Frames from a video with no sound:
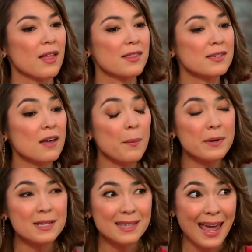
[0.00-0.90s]
these
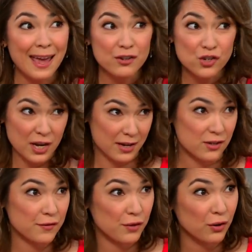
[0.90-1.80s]
companies can
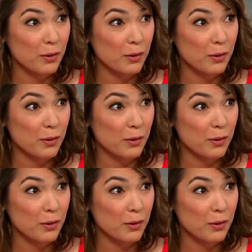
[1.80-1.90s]
change if they're